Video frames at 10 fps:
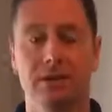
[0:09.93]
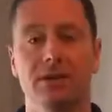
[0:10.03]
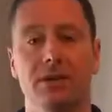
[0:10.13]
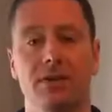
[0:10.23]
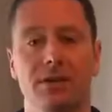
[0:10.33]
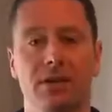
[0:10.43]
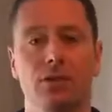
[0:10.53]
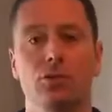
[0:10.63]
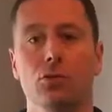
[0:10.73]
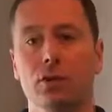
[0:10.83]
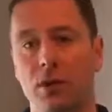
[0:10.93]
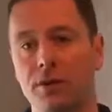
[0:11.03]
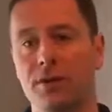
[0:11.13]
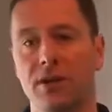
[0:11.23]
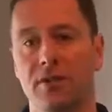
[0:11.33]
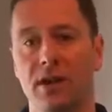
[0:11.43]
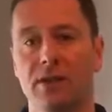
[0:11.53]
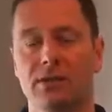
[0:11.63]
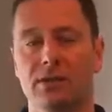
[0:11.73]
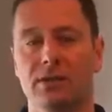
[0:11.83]
It's a residual current
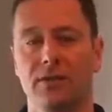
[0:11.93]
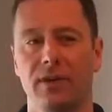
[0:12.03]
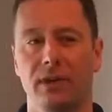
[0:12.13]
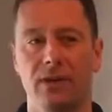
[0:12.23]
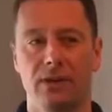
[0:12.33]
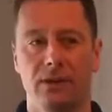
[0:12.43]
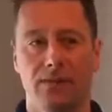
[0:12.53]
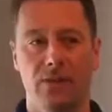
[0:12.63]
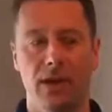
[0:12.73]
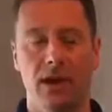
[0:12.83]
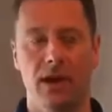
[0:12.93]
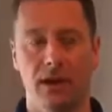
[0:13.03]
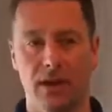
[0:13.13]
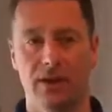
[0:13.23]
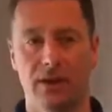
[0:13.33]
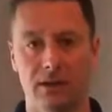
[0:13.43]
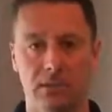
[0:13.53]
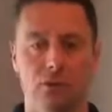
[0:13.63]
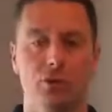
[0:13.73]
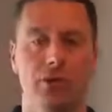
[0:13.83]
device. It's a very clever bit of kit and it
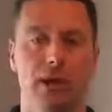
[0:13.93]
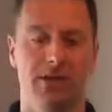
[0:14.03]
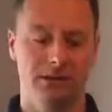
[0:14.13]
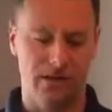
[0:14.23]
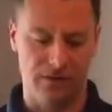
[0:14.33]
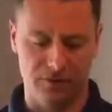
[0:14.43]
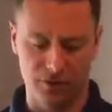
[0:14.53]
keeps you guys safe.